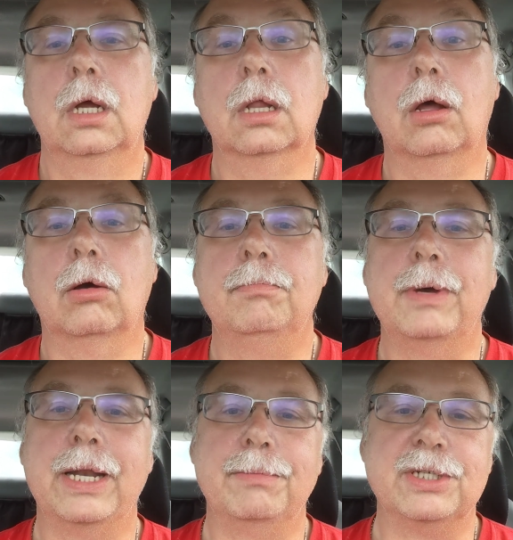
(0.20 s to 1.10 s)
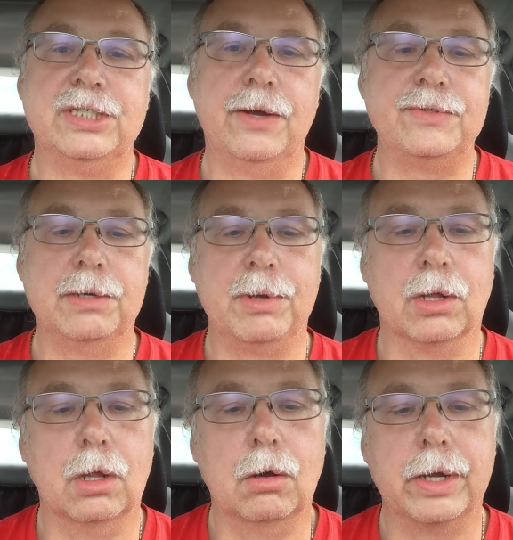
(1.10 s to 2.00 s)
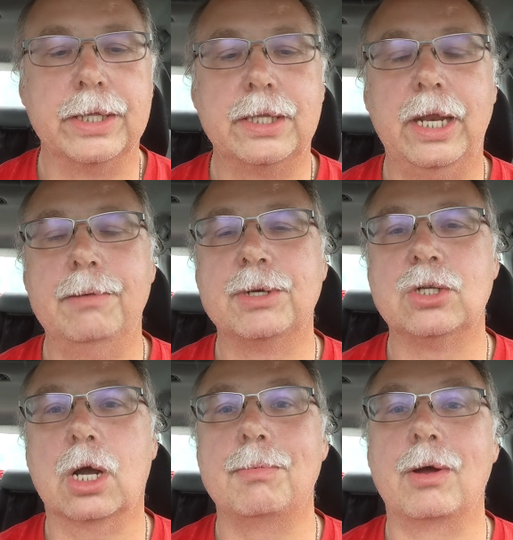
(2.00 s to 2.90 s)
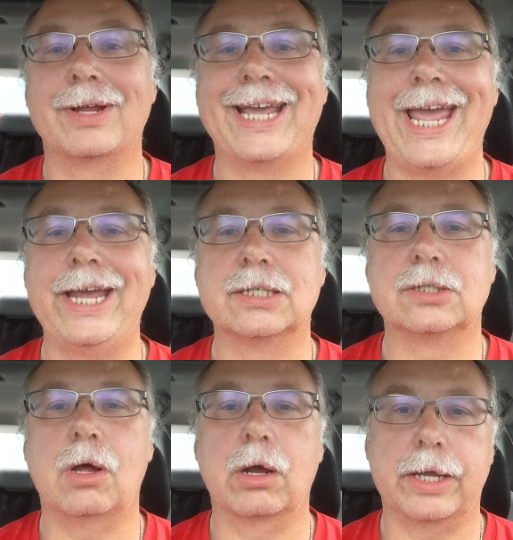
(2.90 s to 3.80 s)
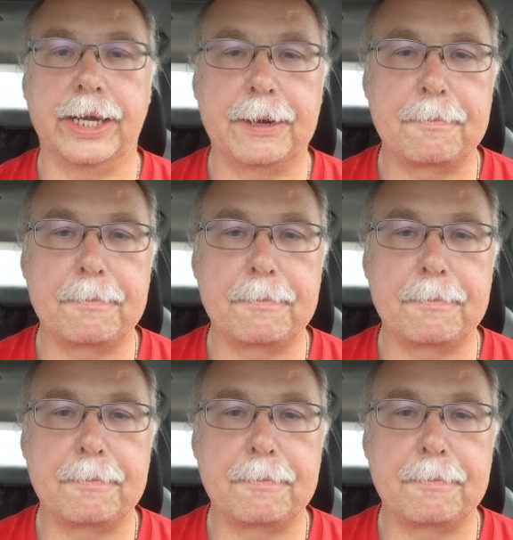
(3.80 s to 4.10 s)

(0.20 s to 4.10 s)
Hello, my name is Jeff Jamiolo, and today I'm going to talk about gang stalking.